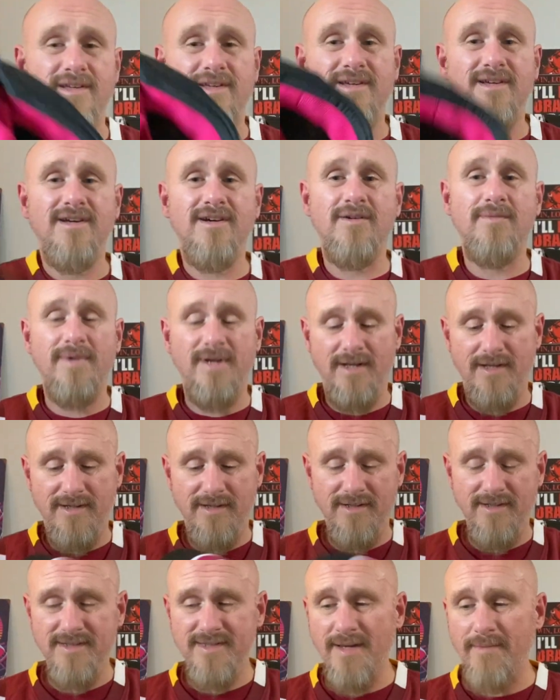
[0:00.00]
Oh my
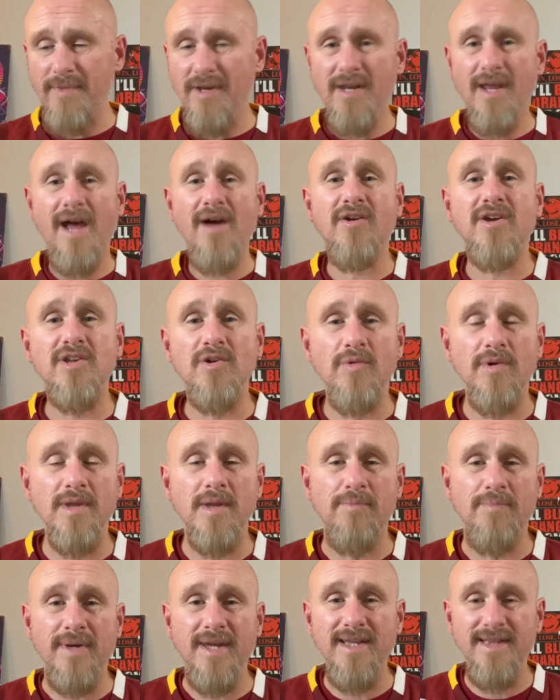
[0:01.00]
goodness. I mean, how can you really
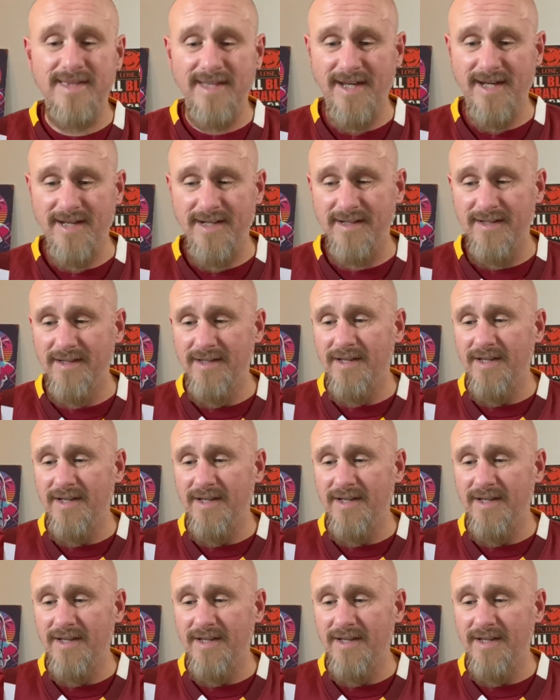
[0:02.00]
beat that?